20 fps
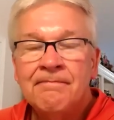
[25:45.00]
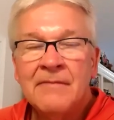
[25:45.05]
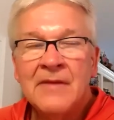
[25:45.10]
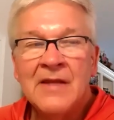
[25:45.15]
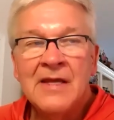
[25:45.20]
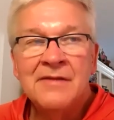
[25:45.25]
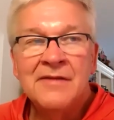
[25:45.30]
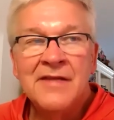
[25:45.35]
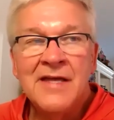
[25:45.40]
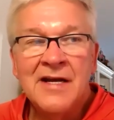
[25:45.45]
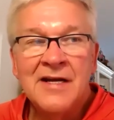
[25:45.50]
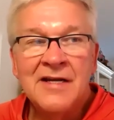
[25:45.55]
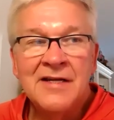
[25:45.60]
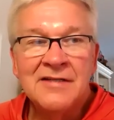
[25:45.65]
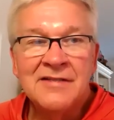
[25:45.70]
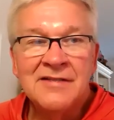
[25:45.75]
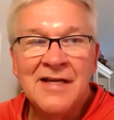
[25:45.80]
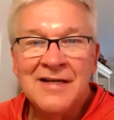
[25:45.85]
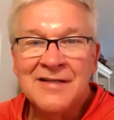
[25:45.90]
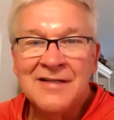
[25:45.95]
and that it
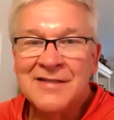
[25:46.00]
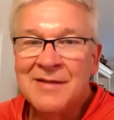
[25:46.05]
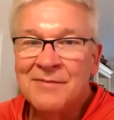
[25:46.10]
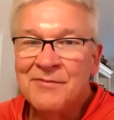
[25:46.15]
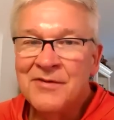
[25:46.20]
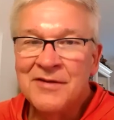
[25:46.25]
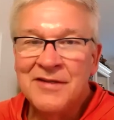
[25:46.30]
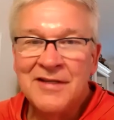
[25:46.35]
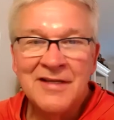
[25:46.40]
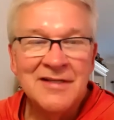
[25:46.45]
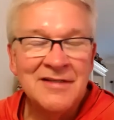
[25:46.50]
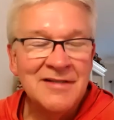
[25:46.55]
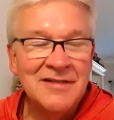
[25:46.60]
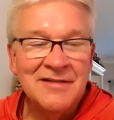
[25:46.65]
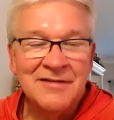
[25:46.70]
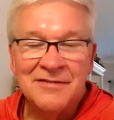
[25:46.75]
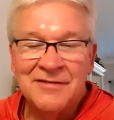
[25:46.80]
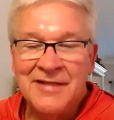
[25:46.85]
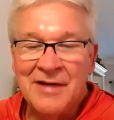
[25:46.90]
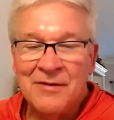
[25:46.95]
is not something
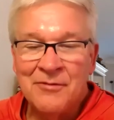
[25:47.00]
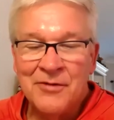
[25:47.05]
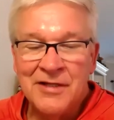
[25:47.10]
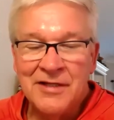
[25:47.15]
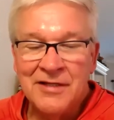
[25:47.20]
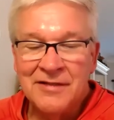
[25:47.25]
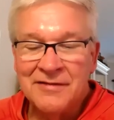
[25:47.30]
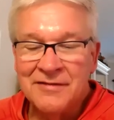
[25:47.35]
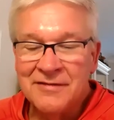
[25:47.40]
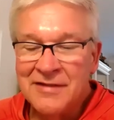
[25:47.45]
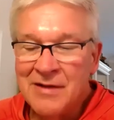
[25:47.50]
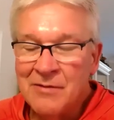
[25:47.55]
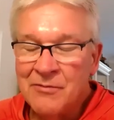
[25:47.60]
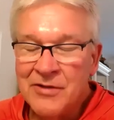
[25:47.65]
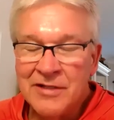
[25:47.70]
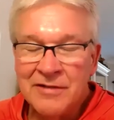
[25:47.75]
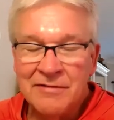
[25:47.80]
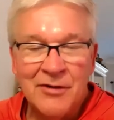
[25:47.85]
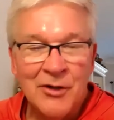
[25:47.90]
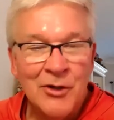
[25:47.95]
that we
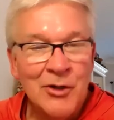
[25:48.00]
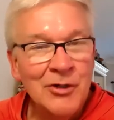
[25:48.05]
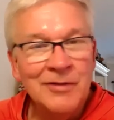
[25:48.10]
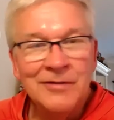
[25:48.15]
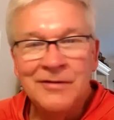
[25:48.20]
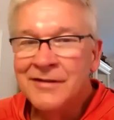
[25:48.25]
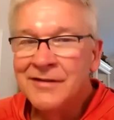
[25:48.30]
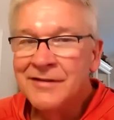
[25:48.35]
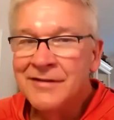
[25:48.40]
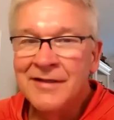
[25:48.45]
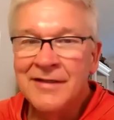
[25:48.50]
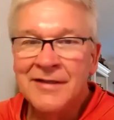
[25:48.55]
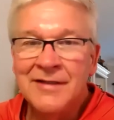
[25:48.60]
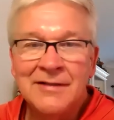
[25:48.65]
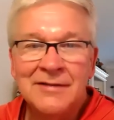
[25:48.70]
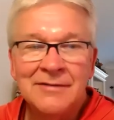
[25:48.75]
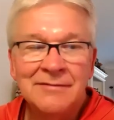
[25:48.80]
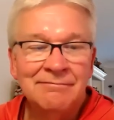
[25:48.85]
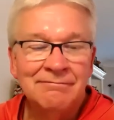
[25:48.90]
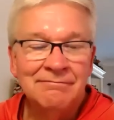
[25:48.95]
earn,
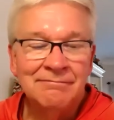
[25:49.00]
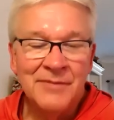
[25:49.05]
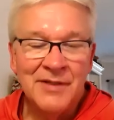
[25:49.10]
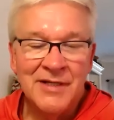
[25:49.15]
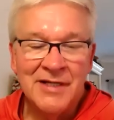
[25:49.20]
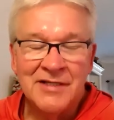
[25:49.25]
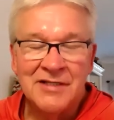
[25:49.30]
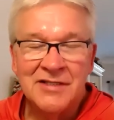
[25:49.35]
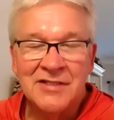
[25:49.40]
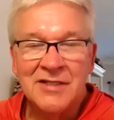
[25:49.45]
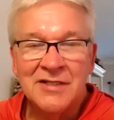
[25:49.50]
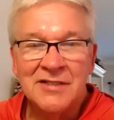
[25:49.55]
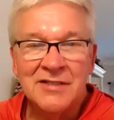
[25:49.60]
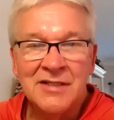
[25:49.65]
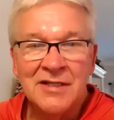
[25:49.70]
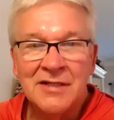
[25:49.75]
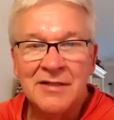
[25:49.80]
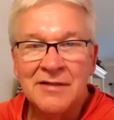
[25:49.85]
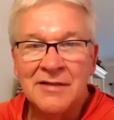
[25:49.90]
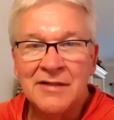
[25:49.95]
but it's just
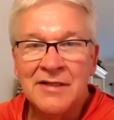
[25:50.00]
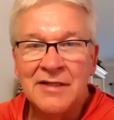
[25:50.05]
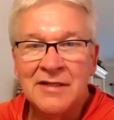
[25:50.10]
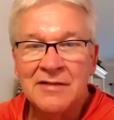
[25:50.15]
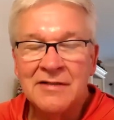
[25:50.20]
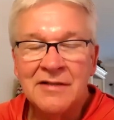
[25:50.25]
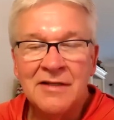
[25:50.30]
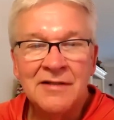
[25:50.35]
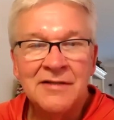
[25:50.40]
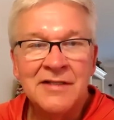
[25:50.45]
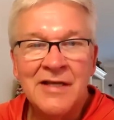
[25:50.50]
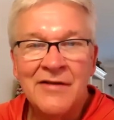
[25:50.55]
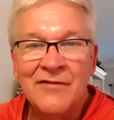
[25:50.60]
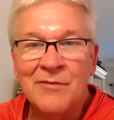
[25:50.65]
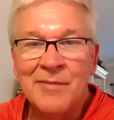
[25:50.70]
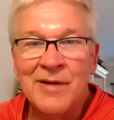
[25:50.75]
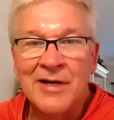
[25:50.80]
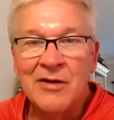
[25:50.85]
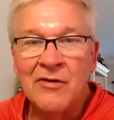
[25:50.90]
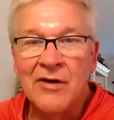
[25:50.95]
it's given
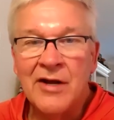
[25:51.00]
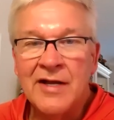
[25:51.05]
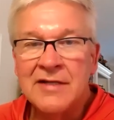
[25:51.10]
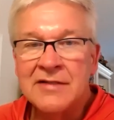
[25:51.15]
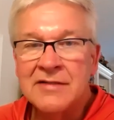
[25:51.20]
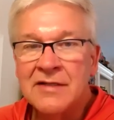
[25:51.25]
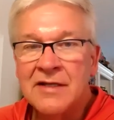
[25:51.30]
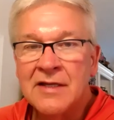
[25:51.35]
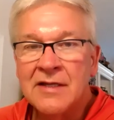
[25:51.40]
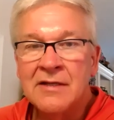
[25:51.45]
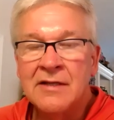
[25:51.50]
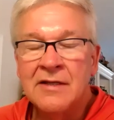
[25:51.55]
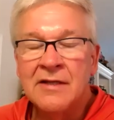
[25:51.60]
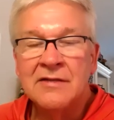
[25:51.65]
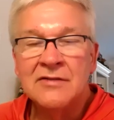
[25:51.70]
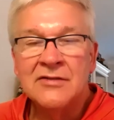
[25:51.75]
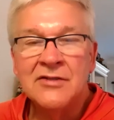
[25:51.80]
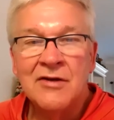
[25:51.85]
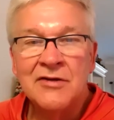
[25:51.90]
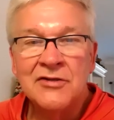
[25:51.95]
by grace. And
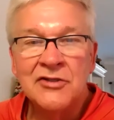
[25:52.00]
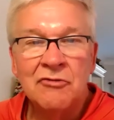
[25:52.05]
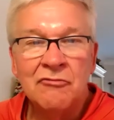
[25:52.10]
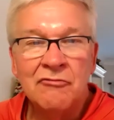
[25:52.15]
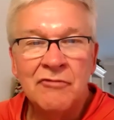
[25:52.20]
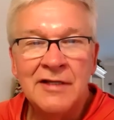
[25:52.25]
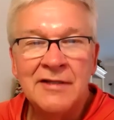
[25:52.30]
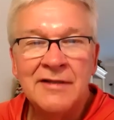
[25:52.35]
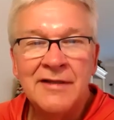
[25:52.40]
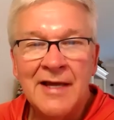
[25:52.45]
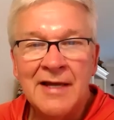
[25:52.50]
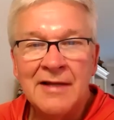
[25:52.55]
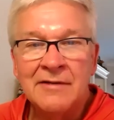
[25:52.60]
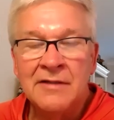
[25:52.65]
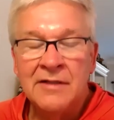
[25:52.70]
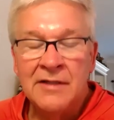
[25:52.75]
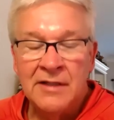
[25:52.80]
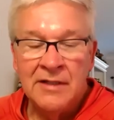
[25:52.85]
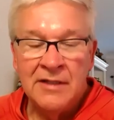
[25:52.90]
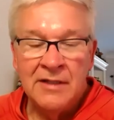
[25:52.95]
so, as you read
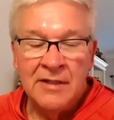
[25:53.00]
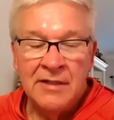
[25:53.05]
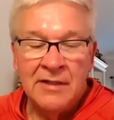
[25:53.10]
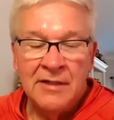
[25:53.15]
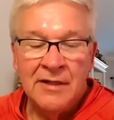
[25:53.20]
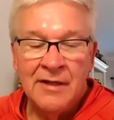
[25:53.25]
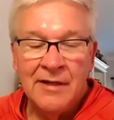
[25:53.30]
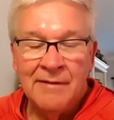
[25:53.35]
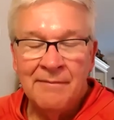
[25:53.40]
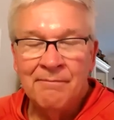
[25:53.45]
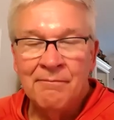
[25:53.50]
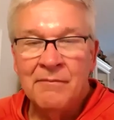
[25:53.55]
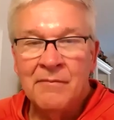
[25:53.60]
that,